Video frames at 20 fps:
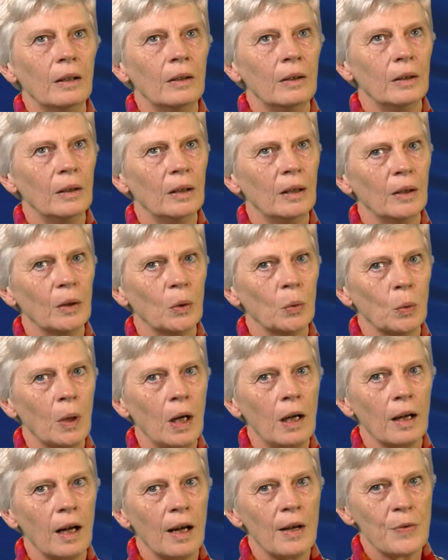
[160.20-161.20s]

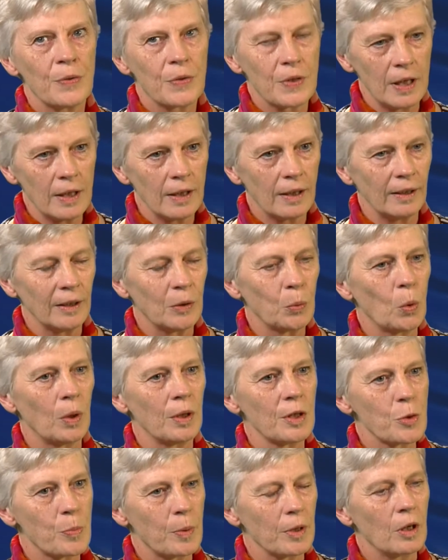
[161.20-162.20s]
Well, I think it
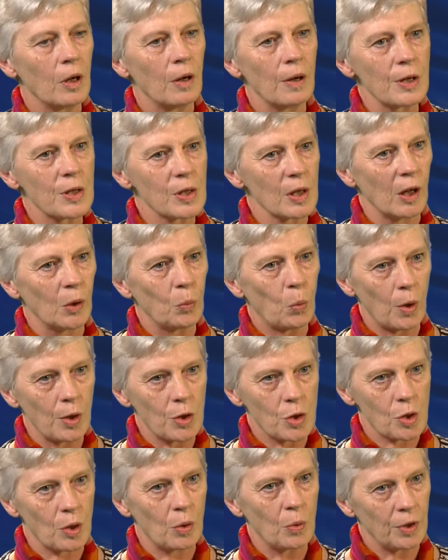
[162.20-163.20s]
was because I
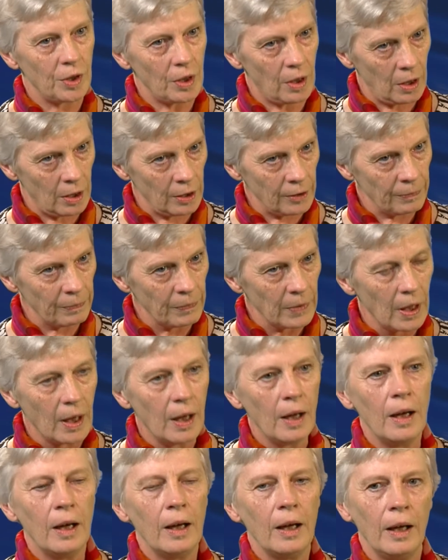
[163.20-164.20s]
was so young,
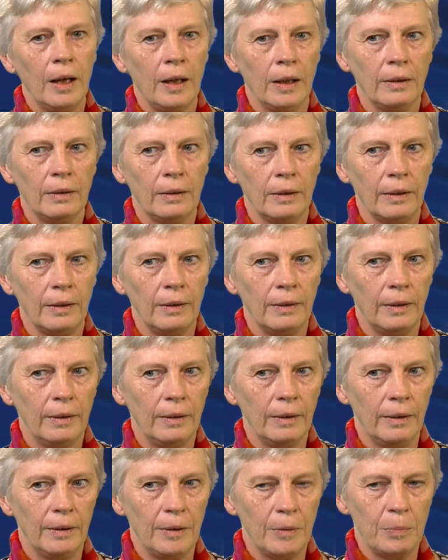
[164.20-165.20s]
and
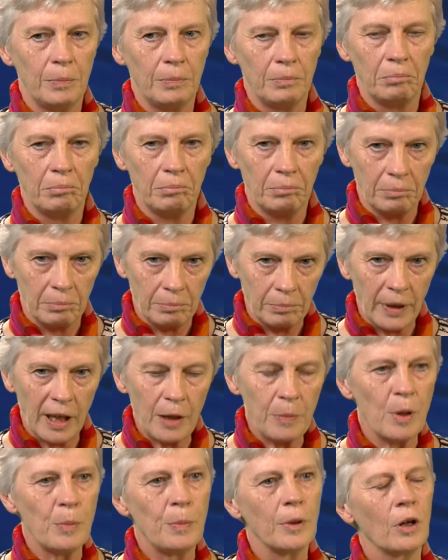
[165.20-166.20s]

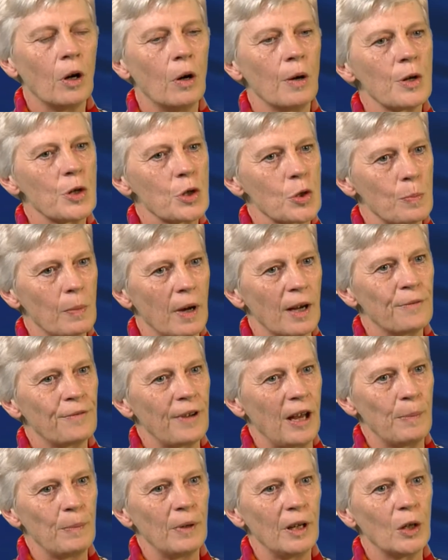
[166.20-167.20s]
maybe because my
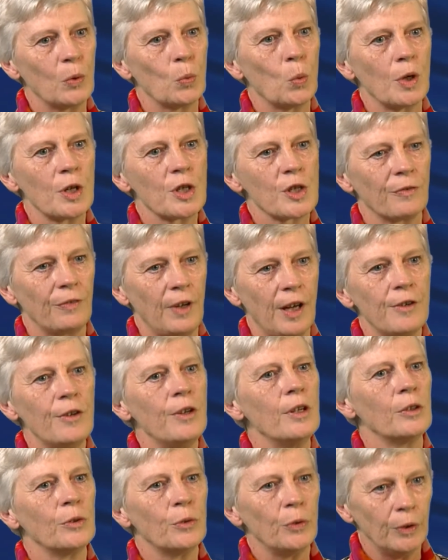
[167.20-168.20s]
family was
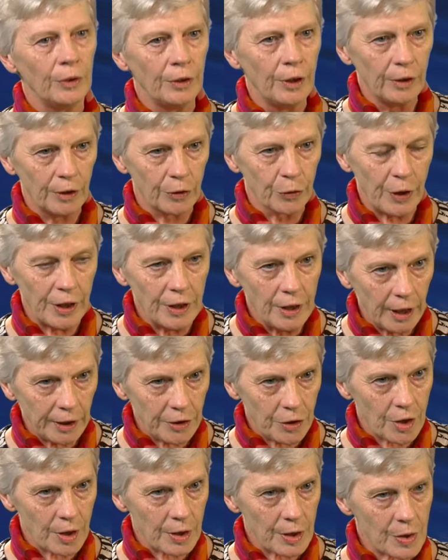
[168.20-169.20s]
very
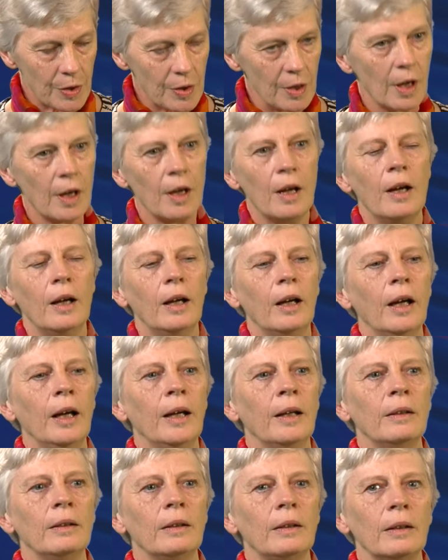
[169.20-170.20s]
religious, okay.
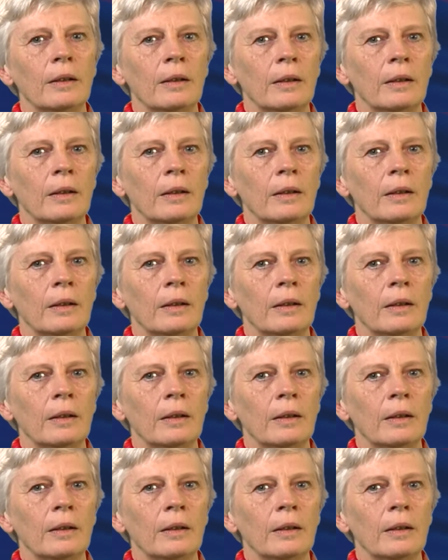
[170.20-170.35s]
And